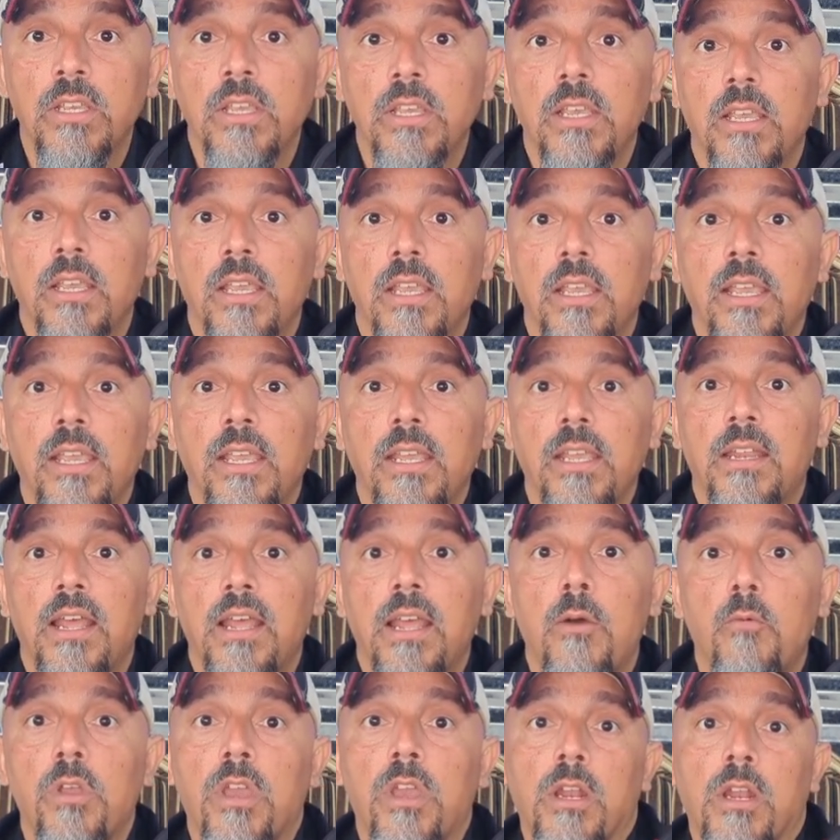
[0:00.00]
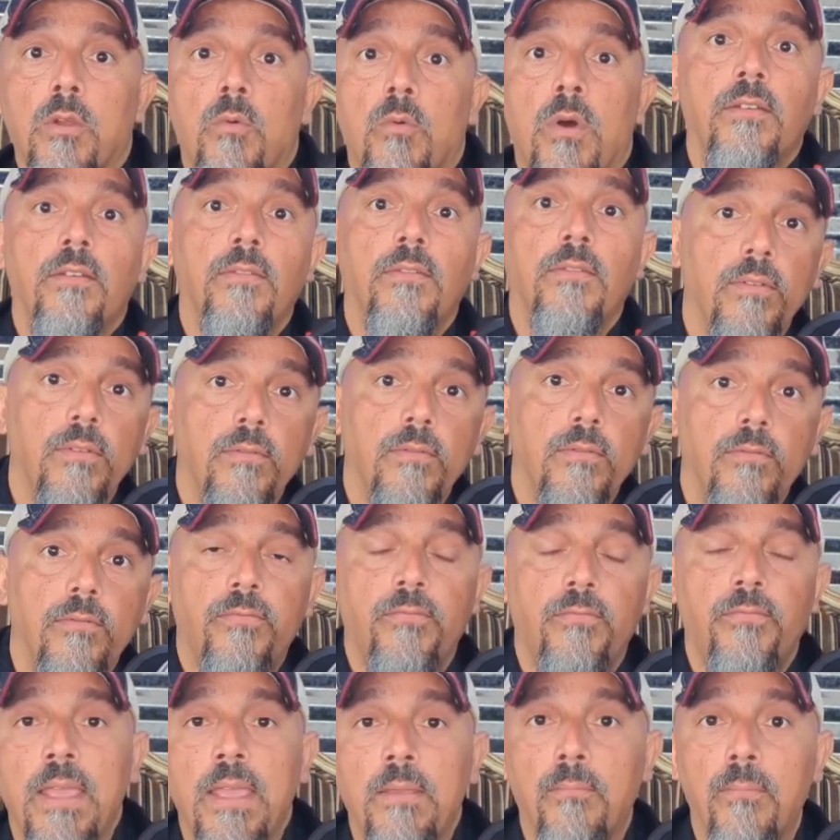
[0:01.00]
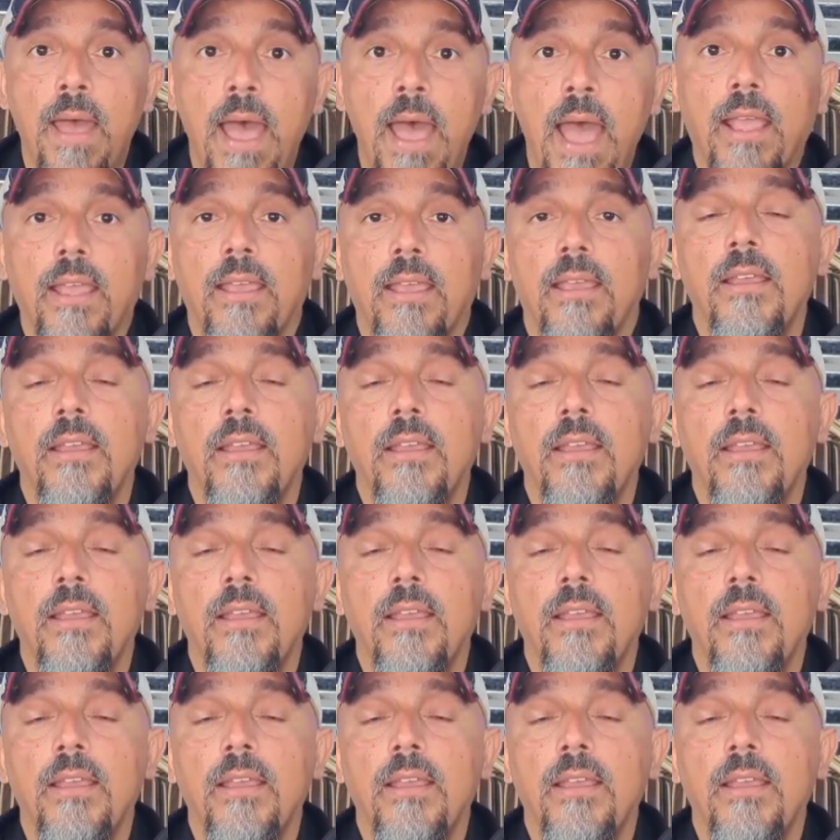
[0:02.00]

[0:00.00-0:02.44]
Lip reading: And we're going to want to fight back.